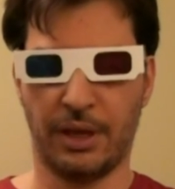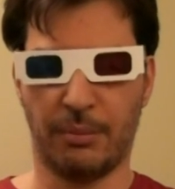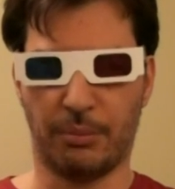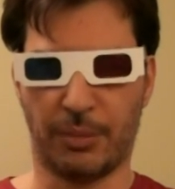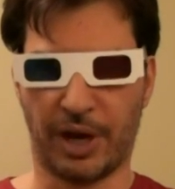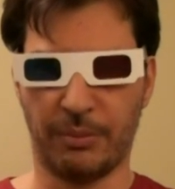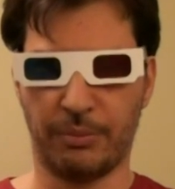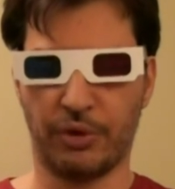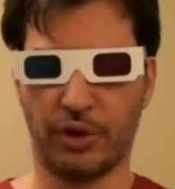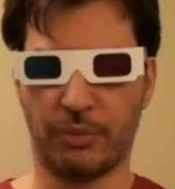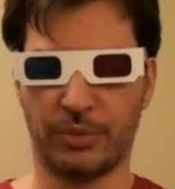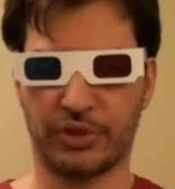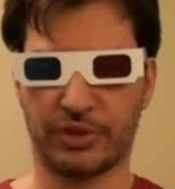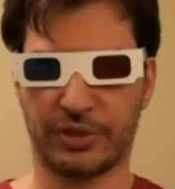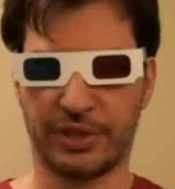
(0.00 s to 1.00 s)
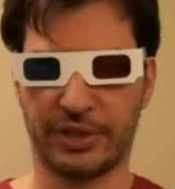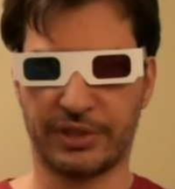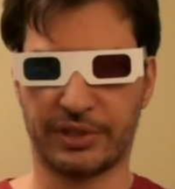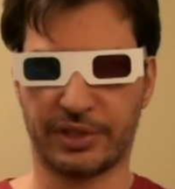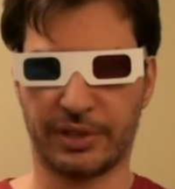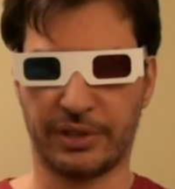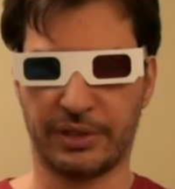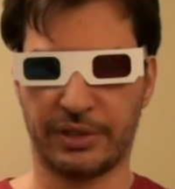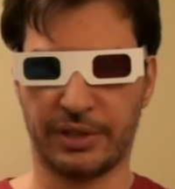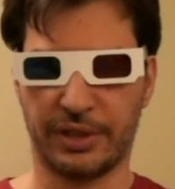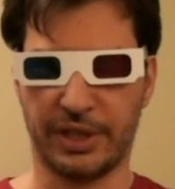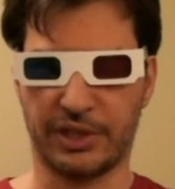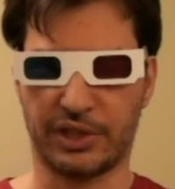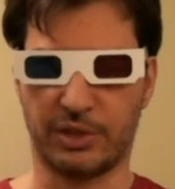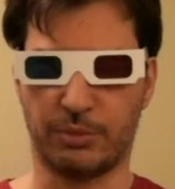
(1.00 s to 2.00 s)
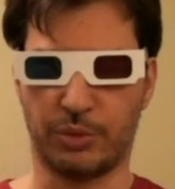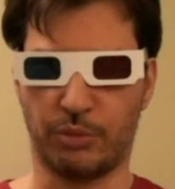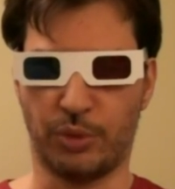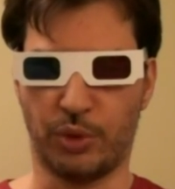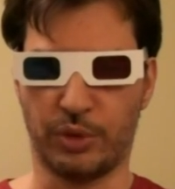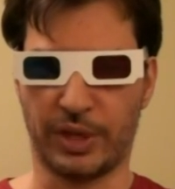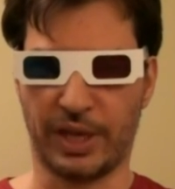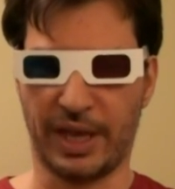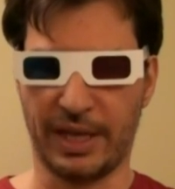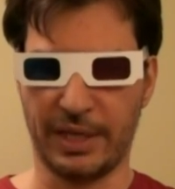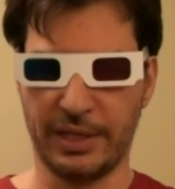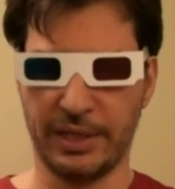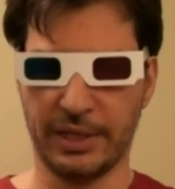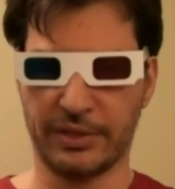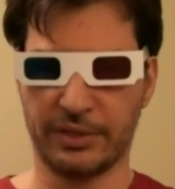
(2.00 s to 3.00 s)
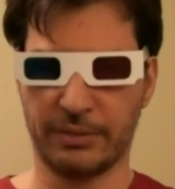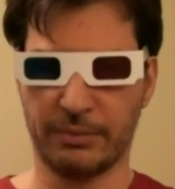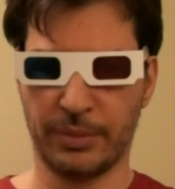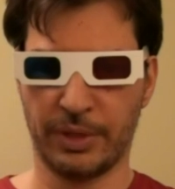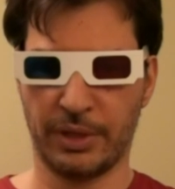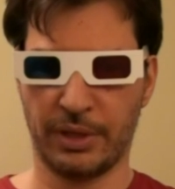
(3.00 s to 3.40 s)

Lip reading: My purpose on this site is to promote atheism